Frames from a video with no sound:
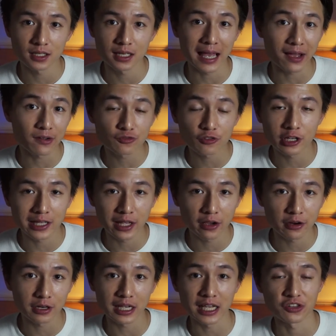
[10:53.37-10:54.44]
every
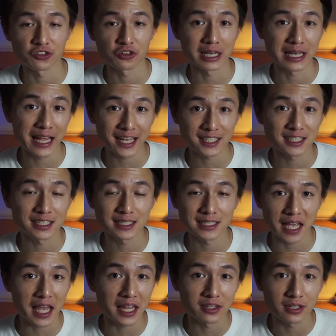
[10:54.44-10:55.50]
year in your next
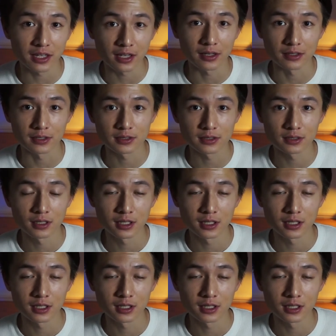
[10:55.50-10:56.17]
10 years.